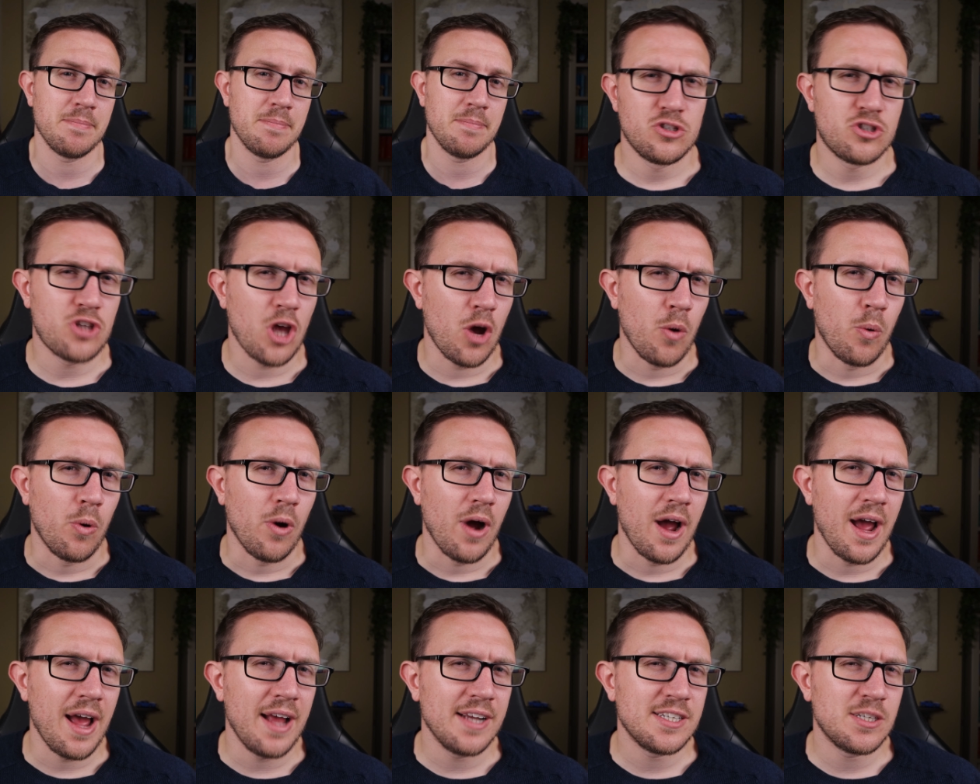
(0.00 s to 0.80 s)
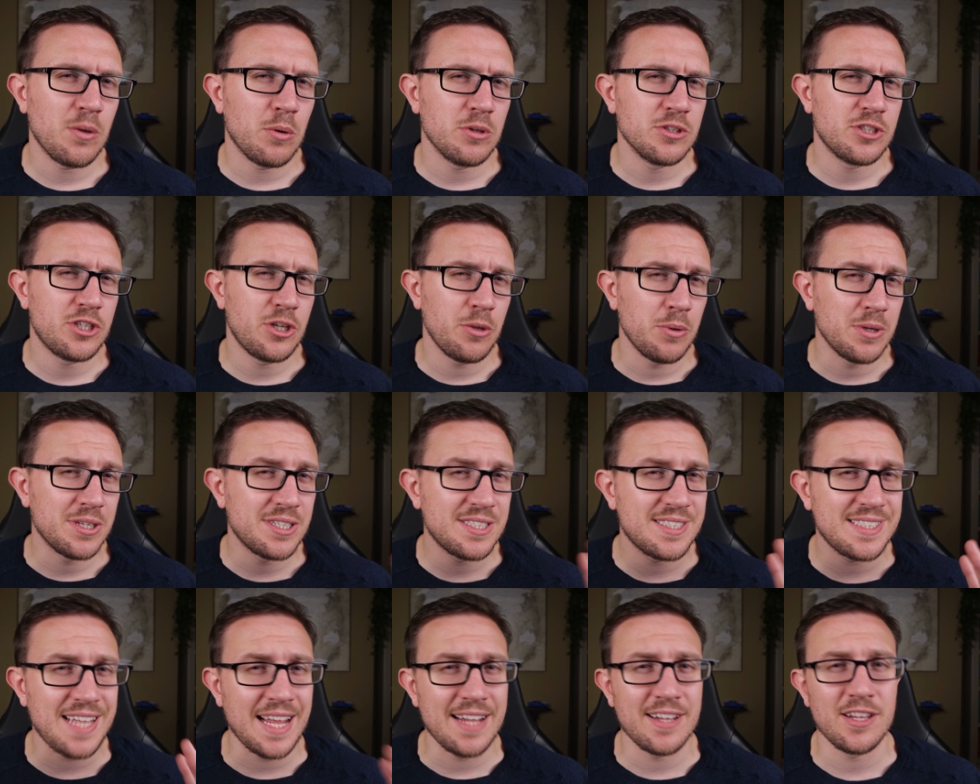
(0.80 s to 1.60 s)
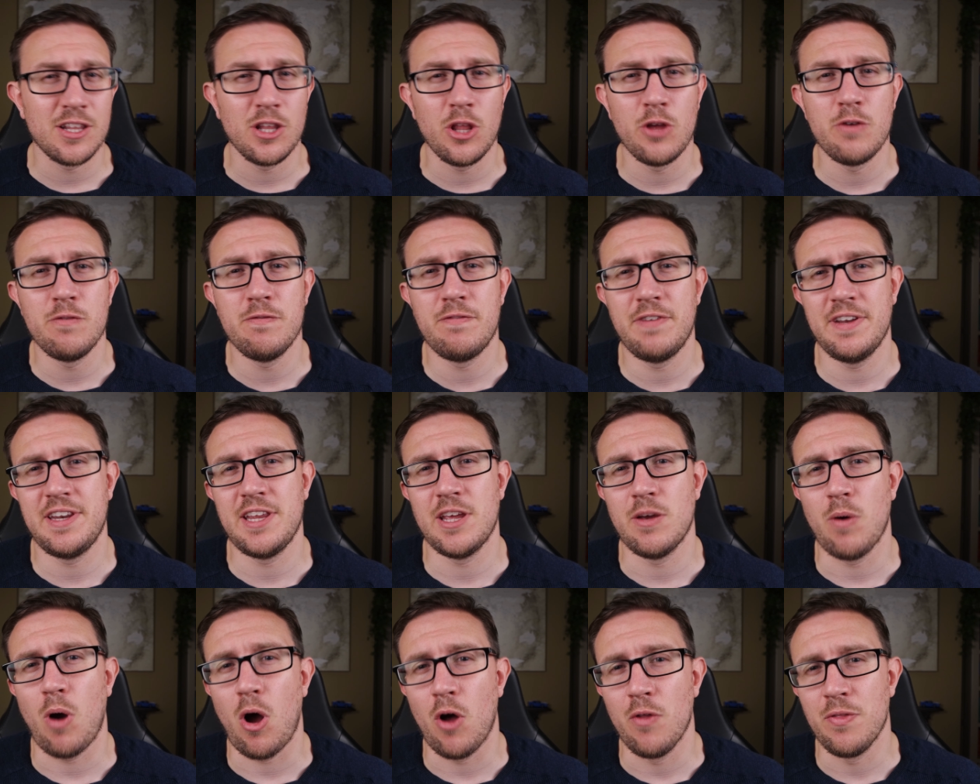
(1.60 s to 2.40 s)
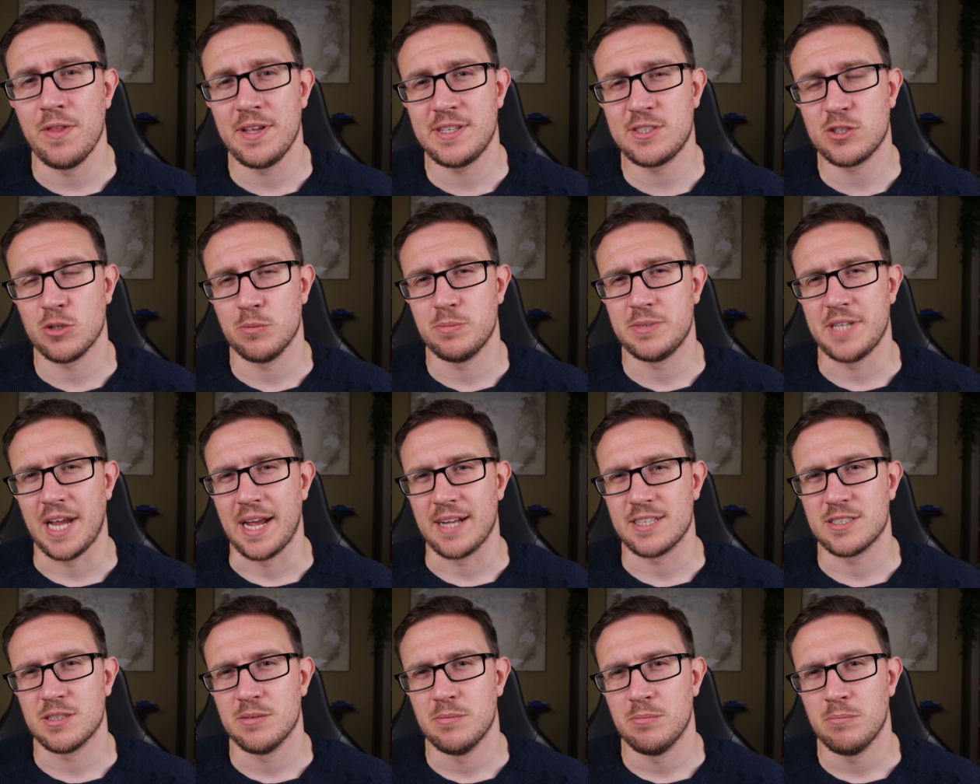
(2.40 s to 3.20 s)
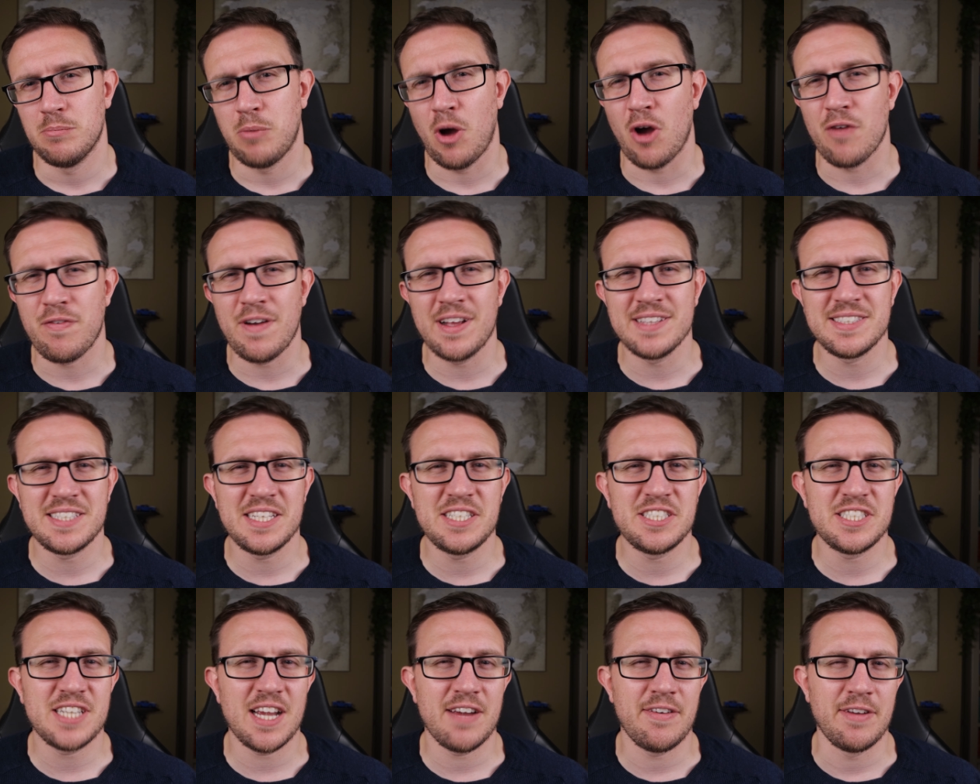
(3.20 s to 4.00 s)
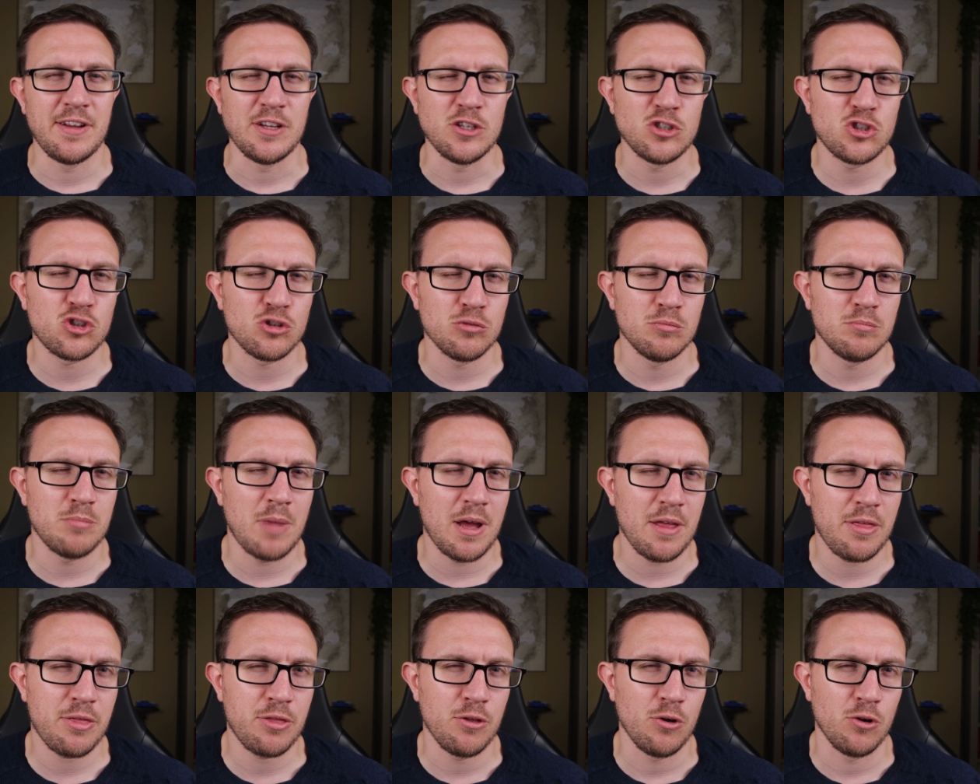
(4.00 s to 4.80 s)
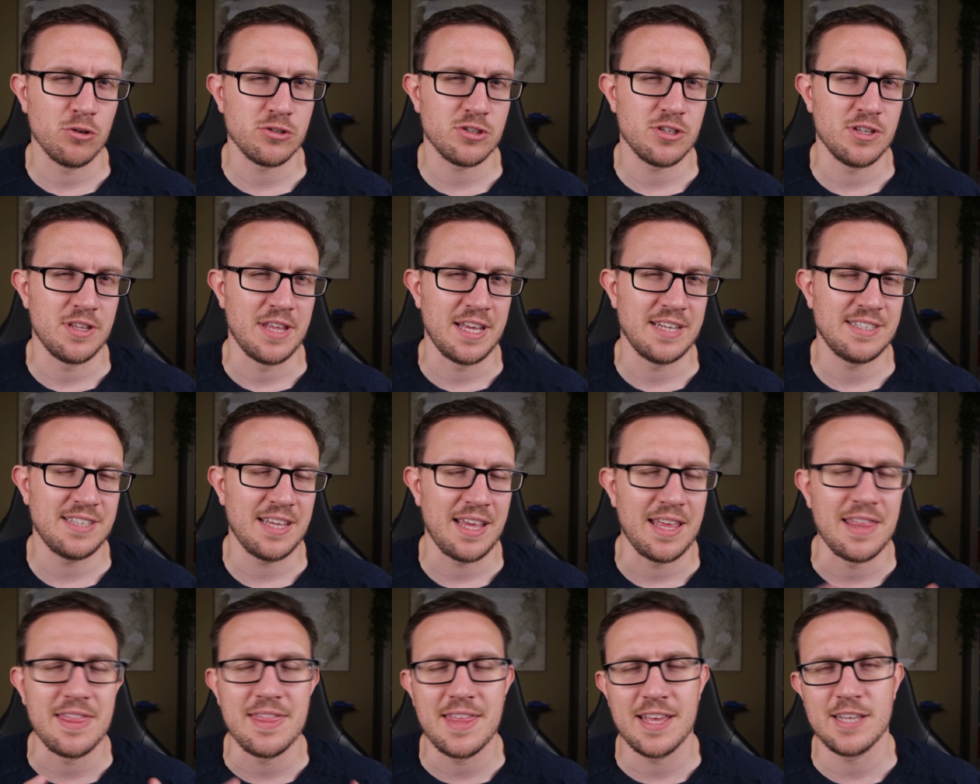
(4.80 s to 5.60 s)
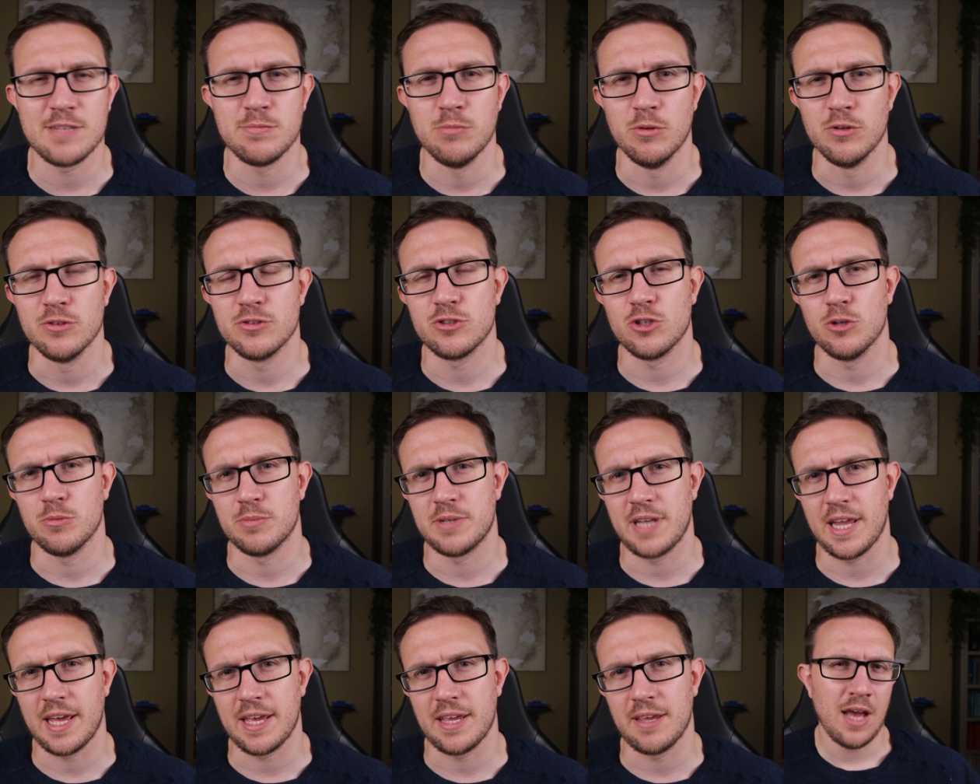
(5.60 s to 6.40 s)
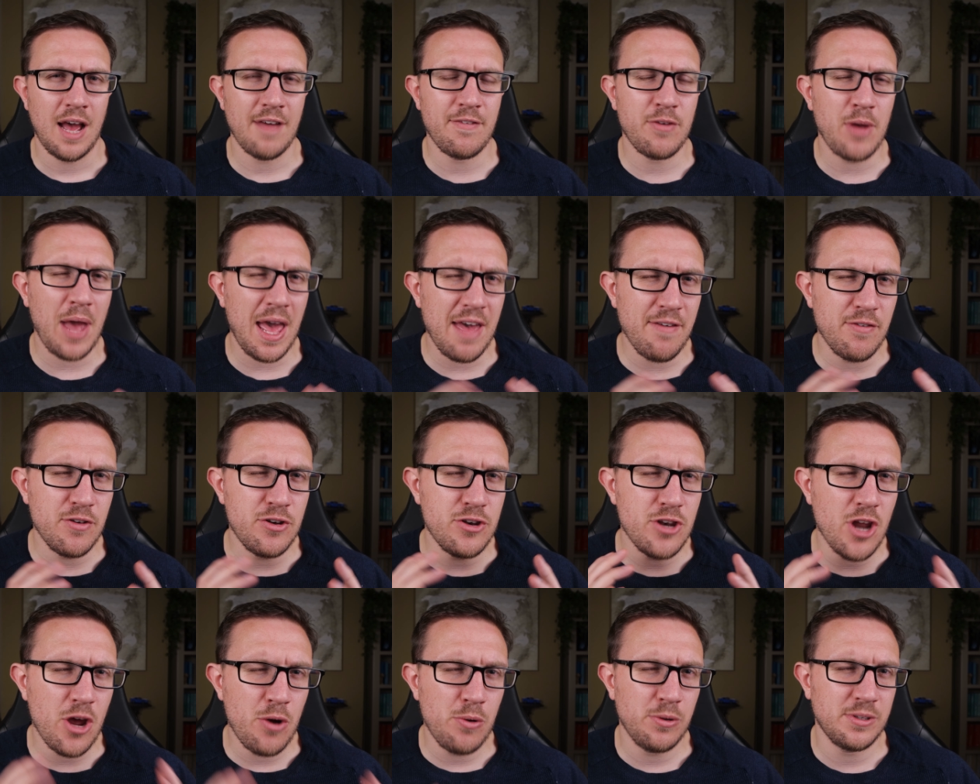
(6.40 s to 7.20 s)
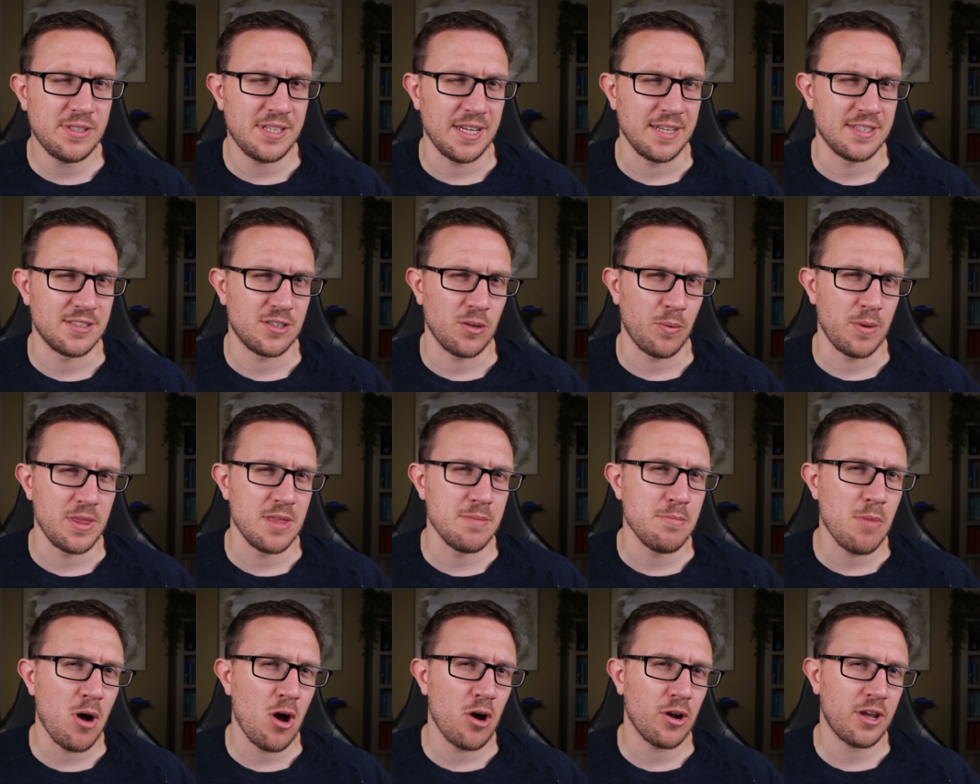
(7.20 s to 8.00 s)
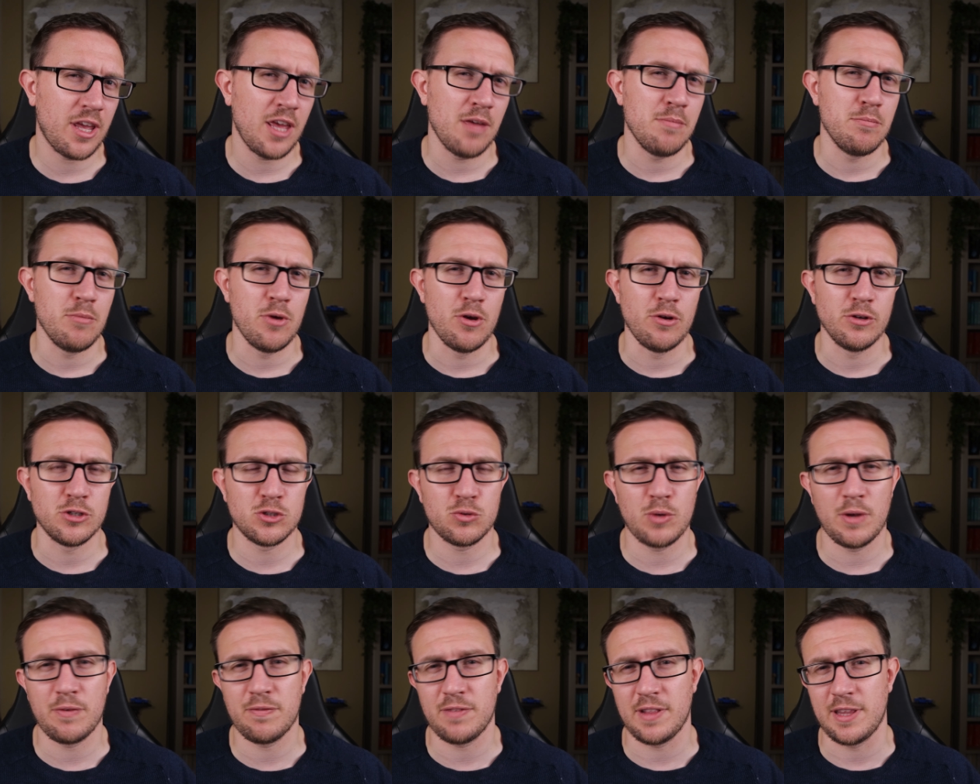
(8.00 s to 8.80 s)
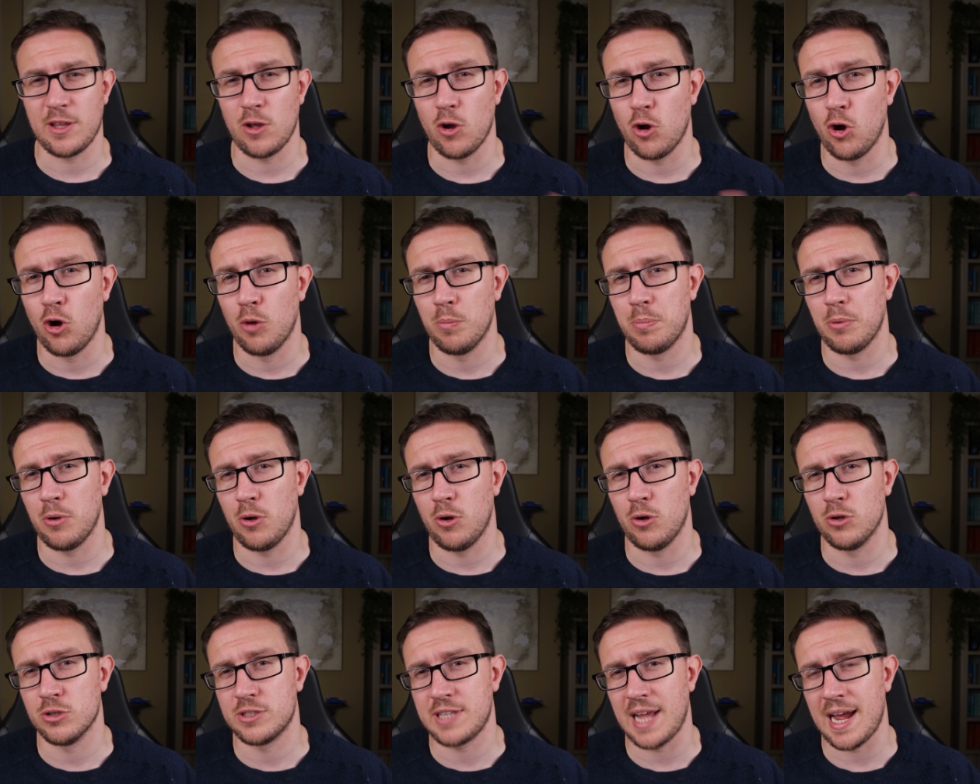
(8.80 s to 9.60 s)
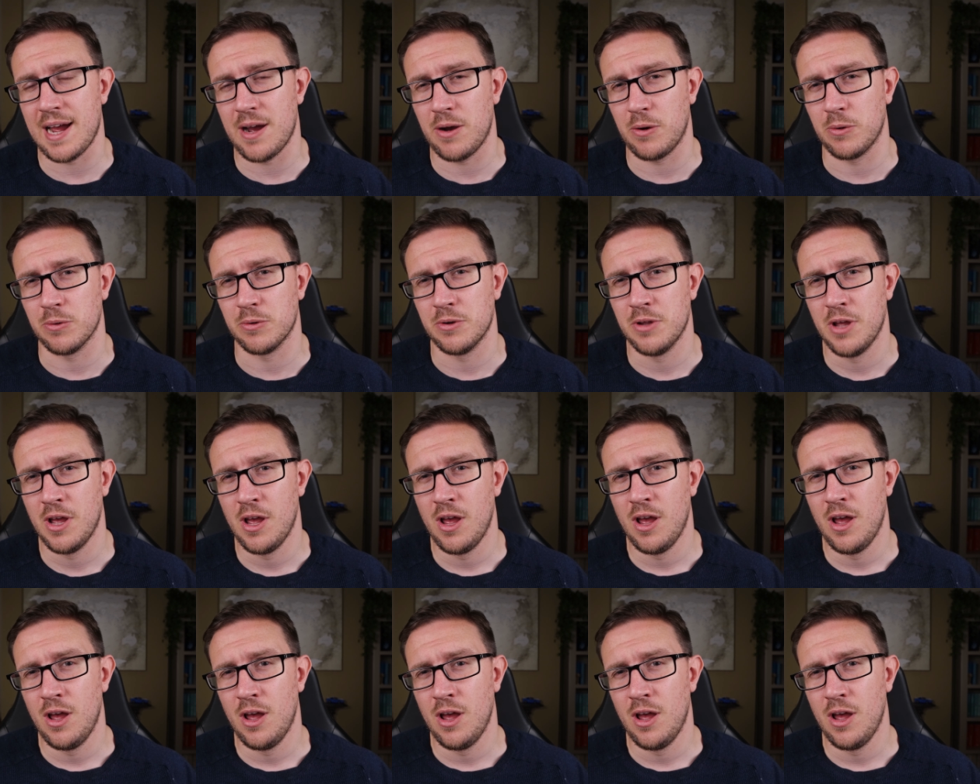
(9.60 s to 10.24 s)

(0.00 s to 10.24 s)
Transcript: So I actually want to do a standalone video on this subject, but I fancied sharing some of my thoughts on this in this month's update. Have you ever noticed that when the market moves swiftly up or down,